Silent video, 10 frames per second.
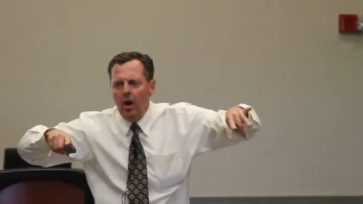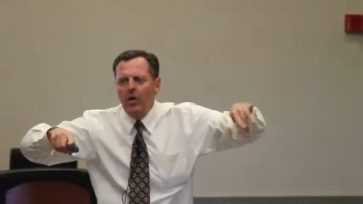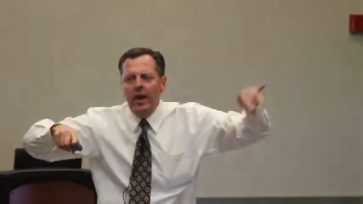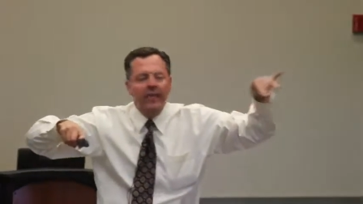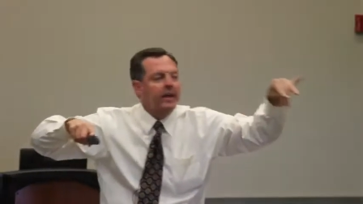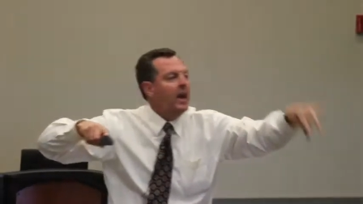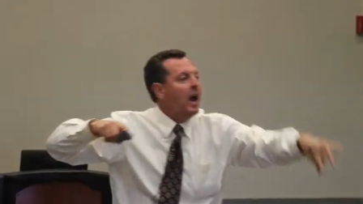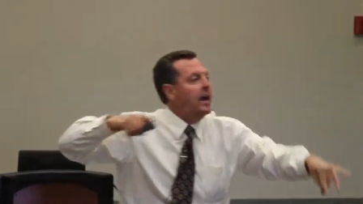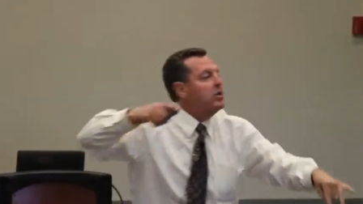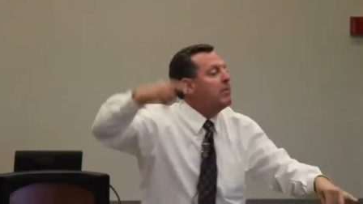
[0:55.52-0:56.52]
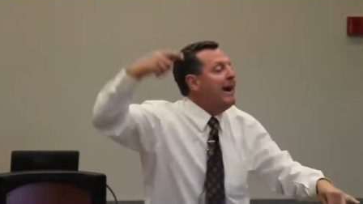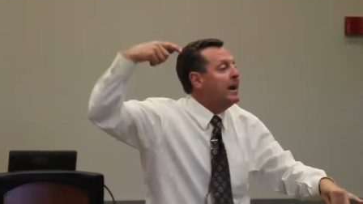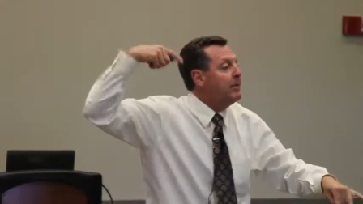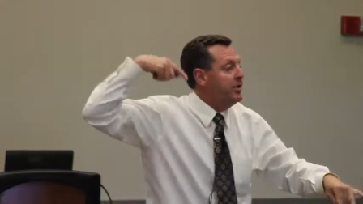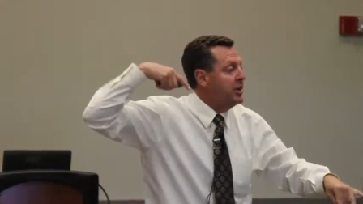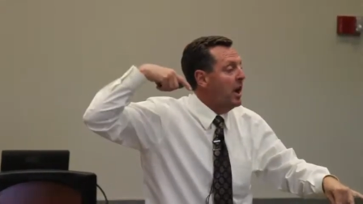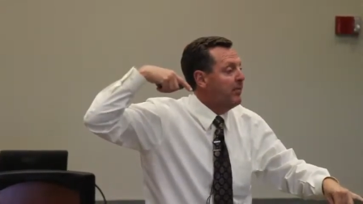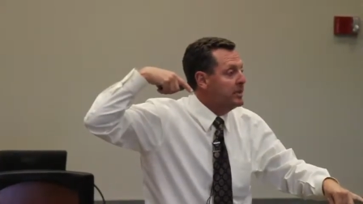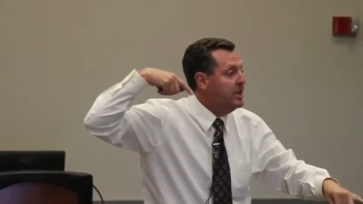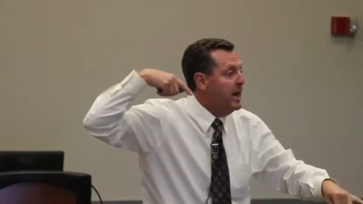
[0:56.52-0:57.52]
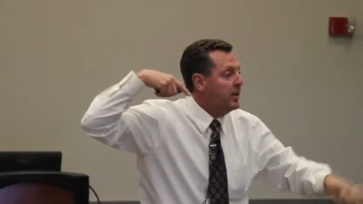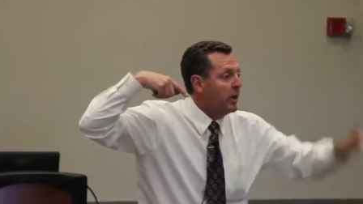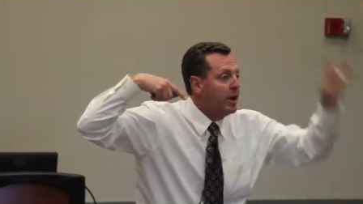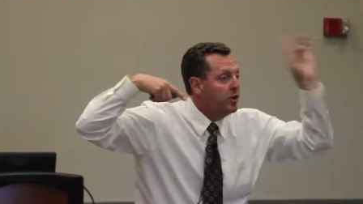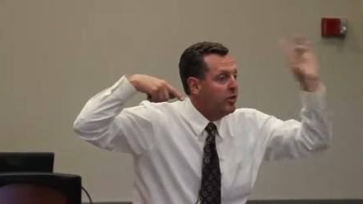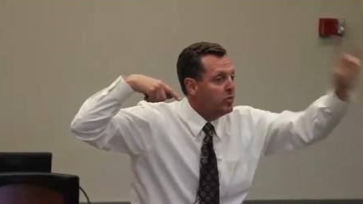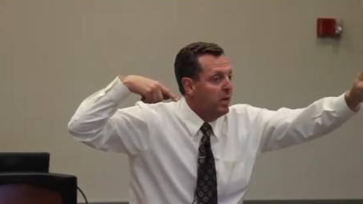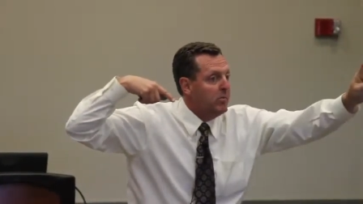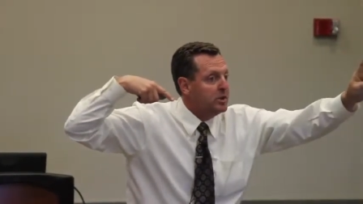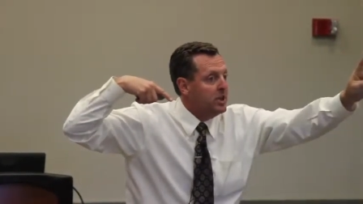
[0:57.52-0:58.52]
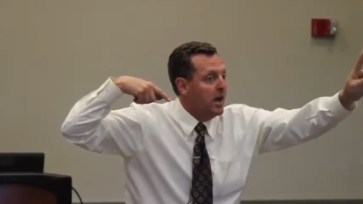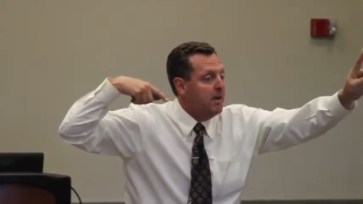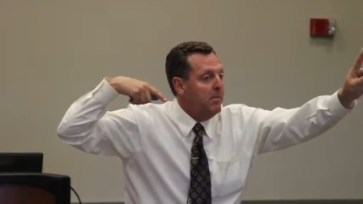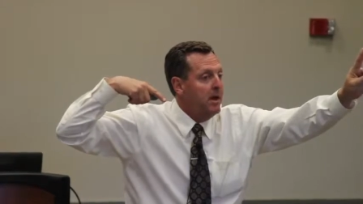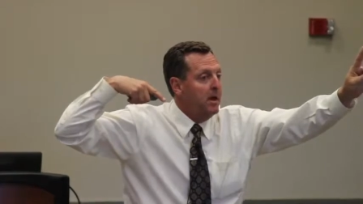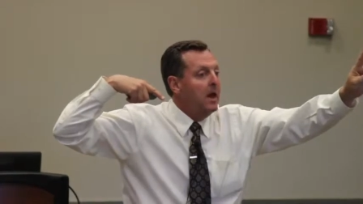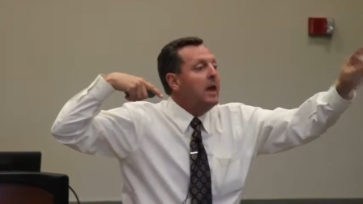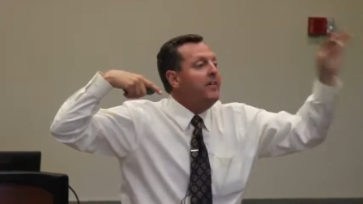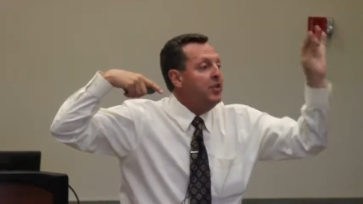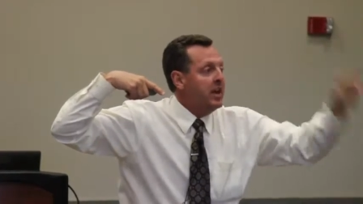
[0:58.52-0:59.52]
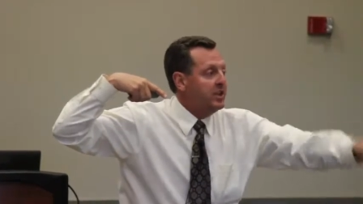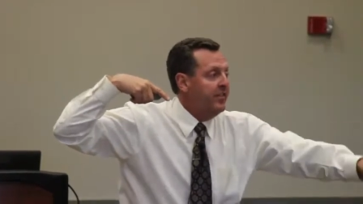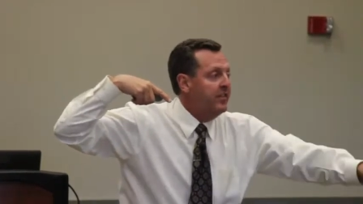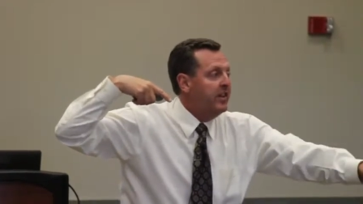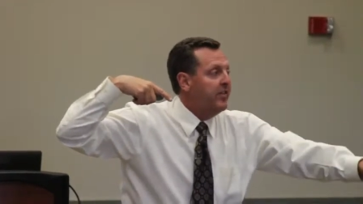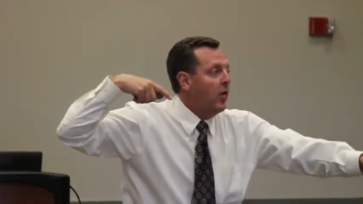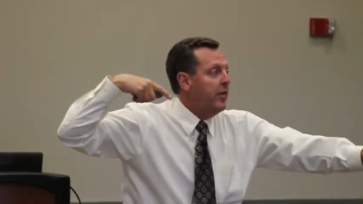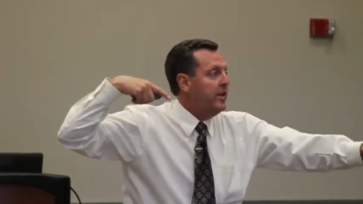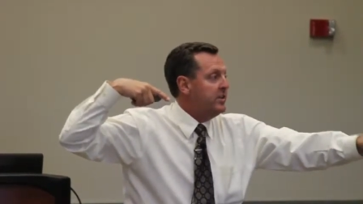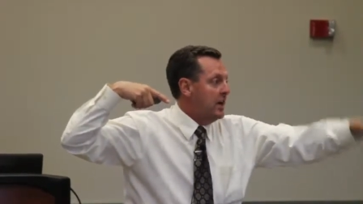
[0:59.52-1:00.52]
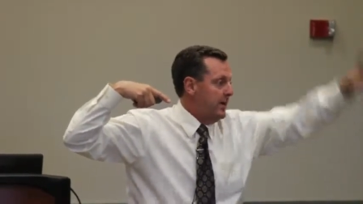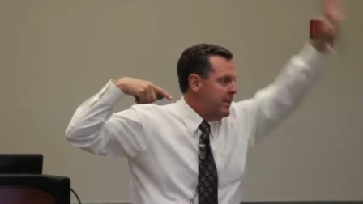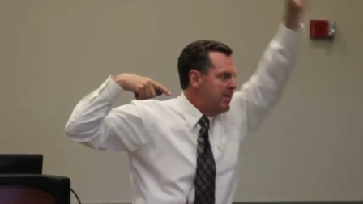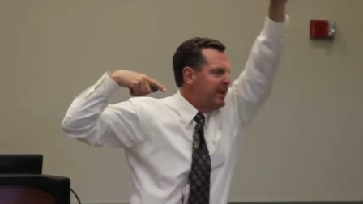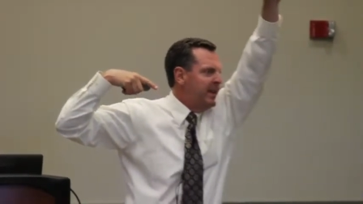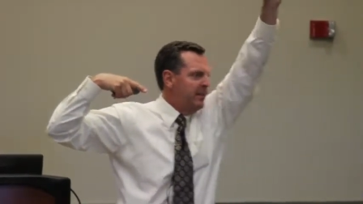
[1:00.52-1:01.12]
Okay, then 9, you'll go back up to the top for 10. We're going to do this one more time. If you get to 54 this time, does everybody see